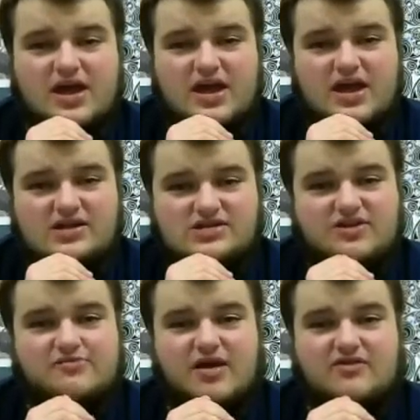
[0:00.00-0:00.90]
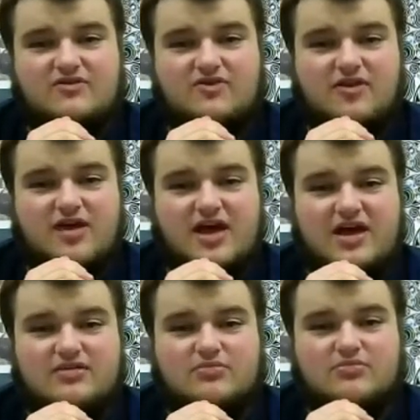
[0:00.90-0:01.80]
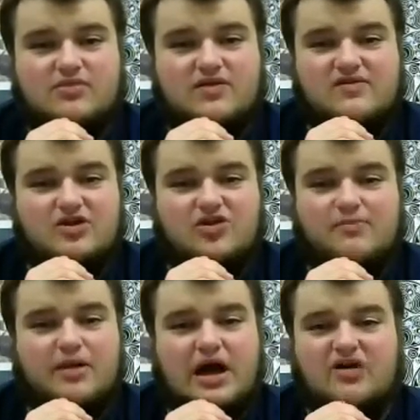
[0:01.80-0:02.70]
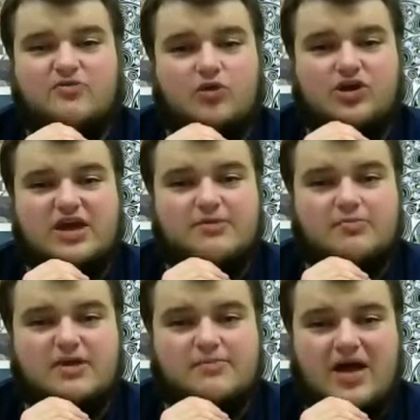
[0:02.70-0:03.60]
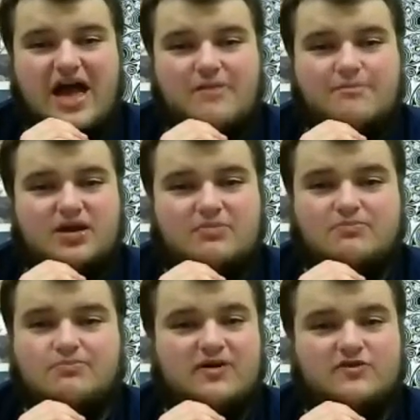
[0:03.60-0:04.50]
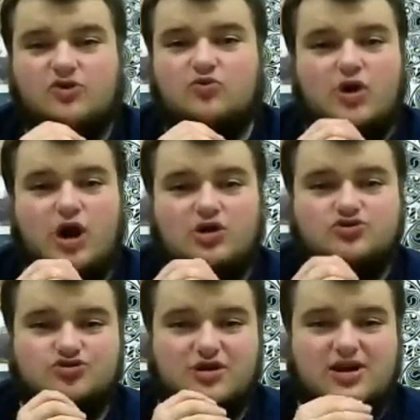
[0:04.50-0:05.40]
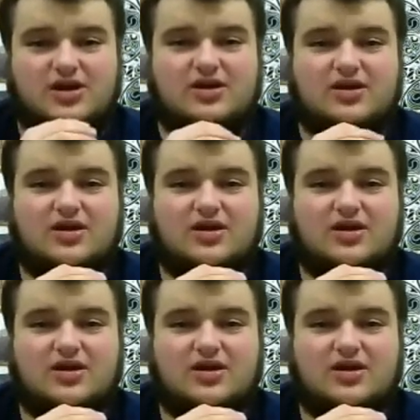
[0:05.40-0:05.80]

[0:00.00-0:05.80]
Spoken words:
It just makes it so that it's nearly impossible to keep your people happy by turn 100.